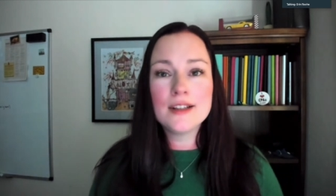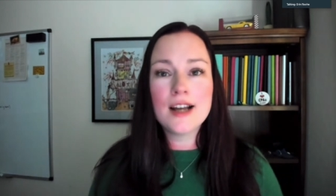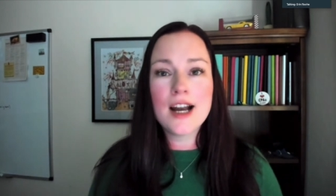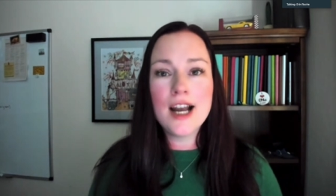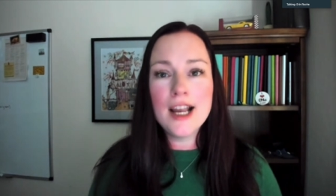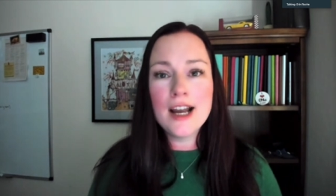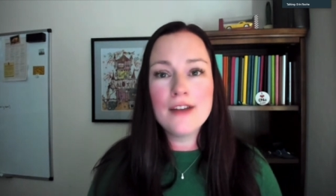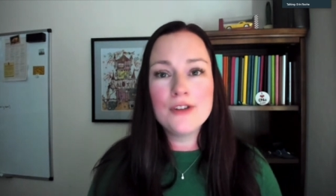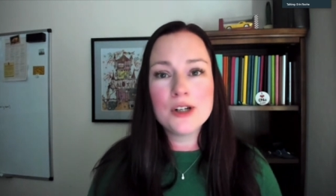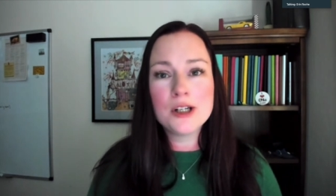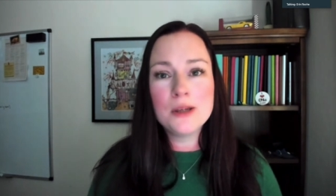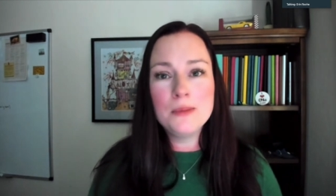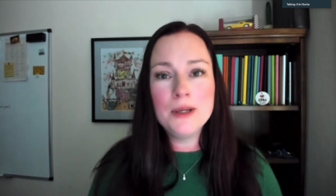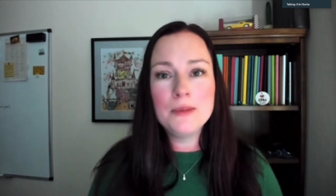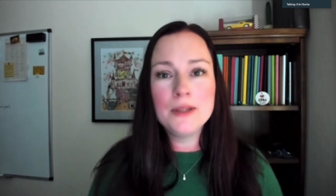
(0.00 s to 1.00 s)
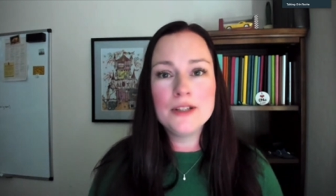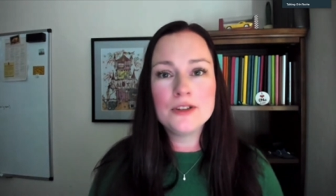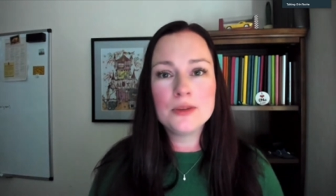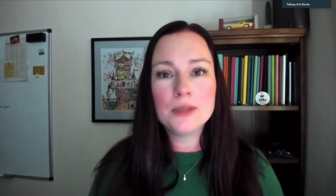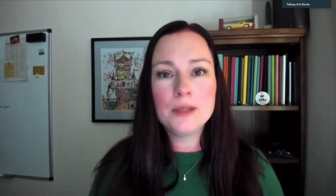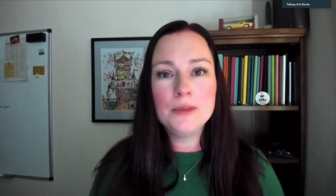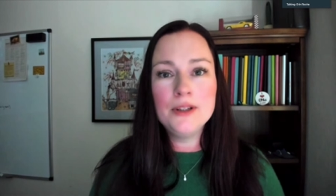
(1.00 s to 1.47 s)
I have a commitment to
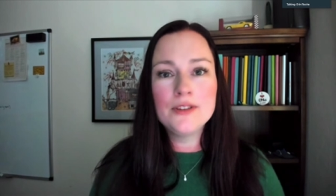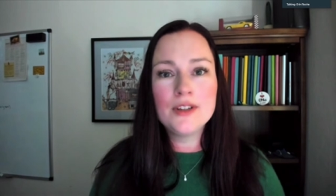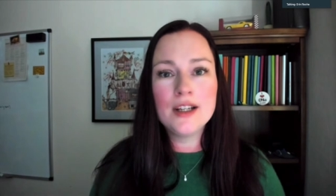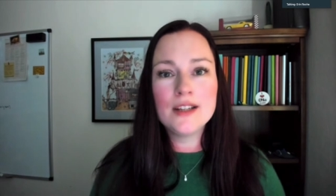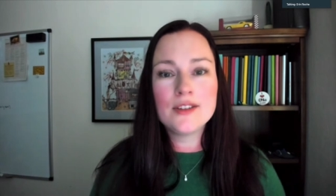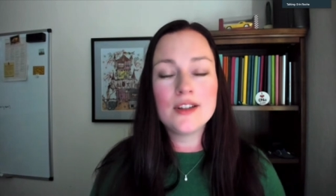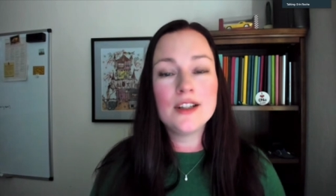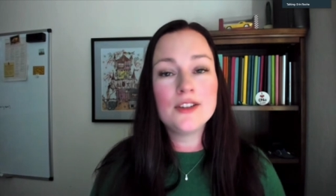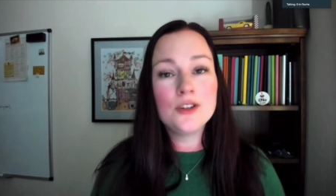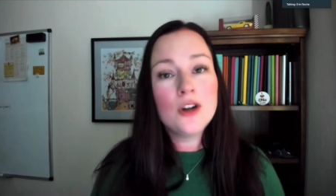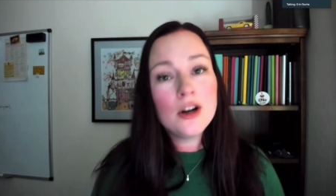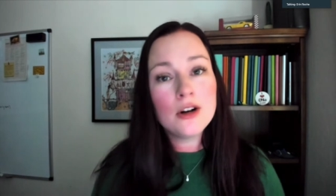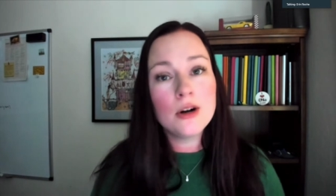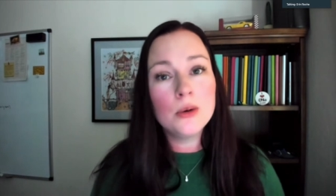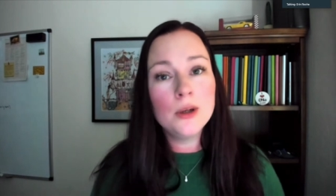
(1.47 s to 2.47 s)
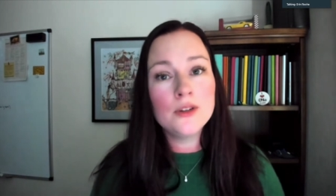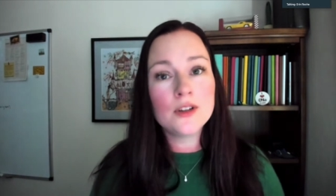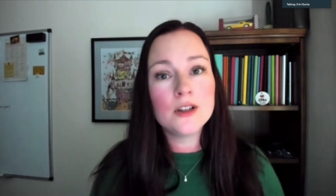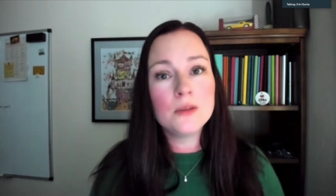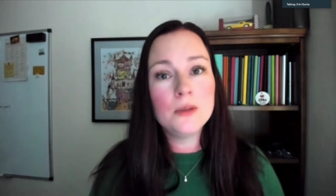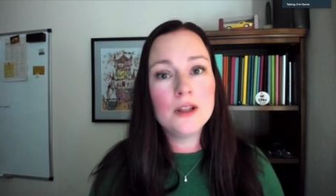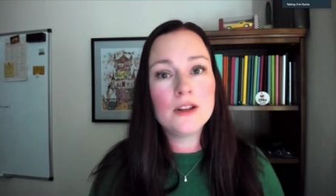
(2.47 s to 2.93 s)
my business, and it's not always going to
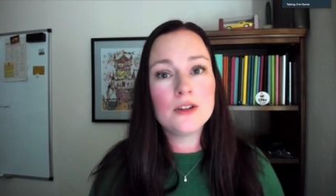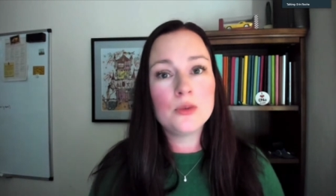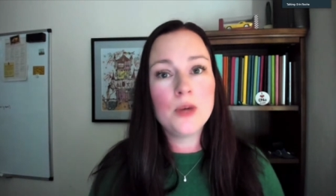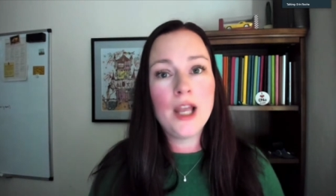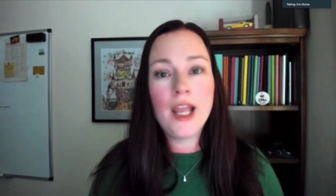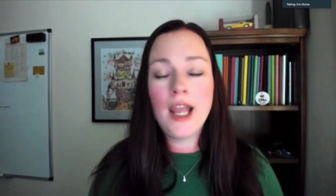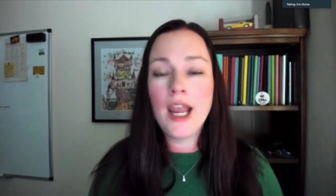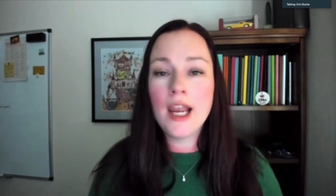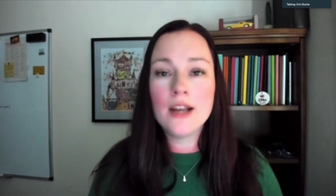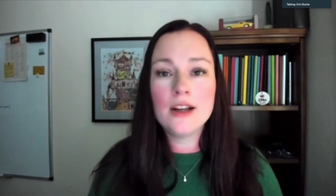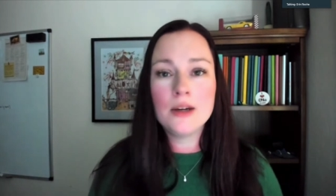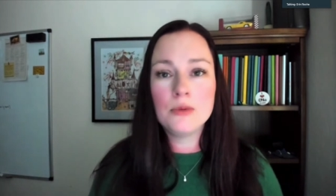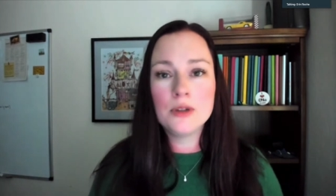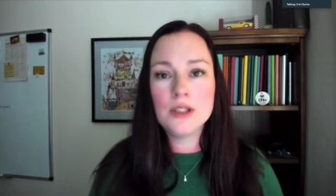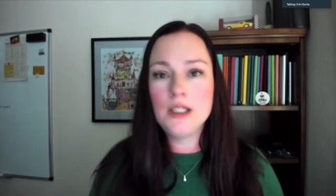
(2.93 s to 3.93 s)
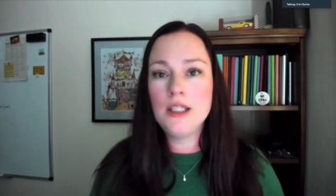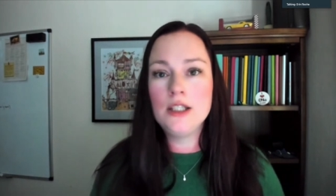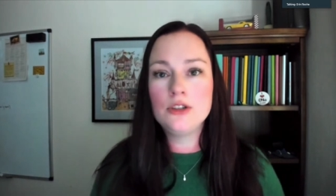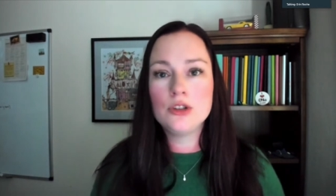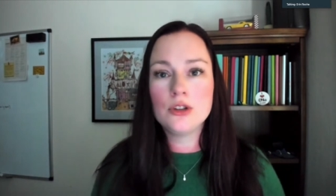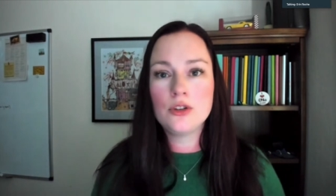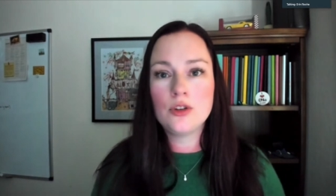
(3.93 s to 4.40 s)
be this way. And I really need
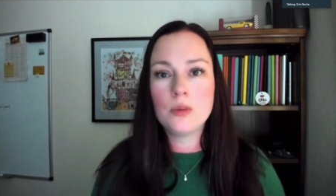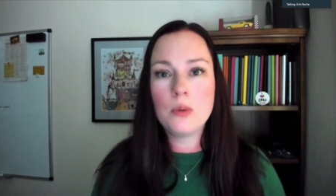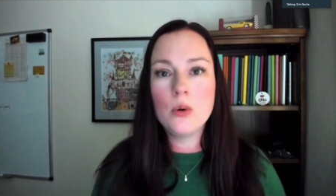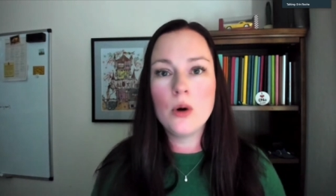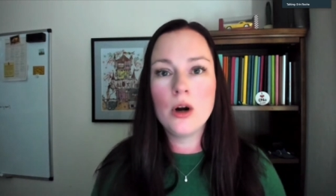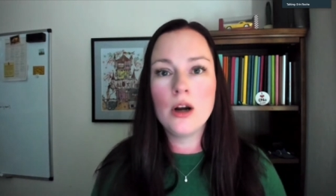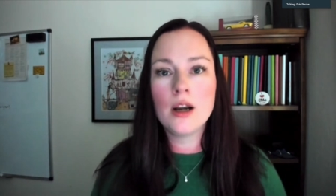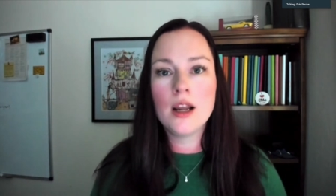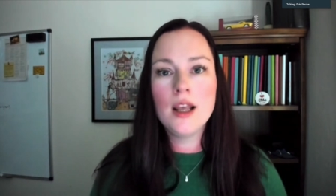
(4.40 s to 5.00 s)
your support